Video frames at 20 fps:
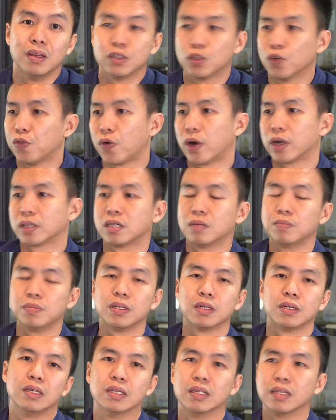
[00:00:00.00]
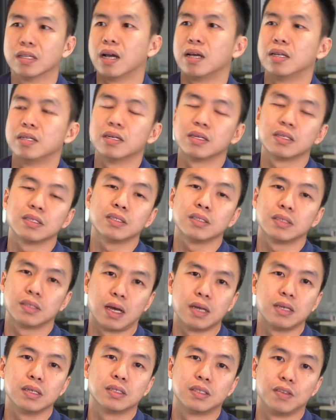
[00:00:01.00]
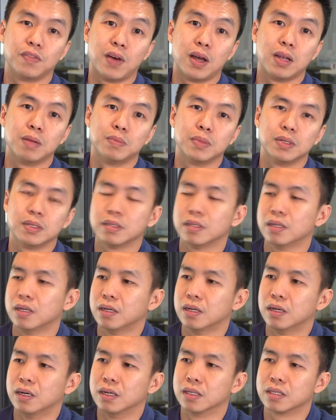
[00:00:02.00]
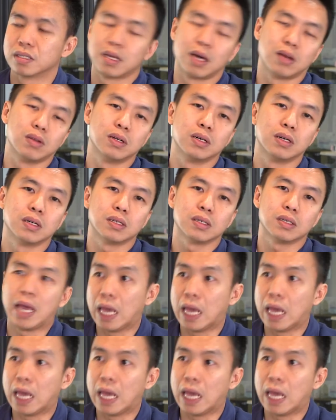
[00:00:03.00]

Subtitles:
So for example, in a 9 years development, a seller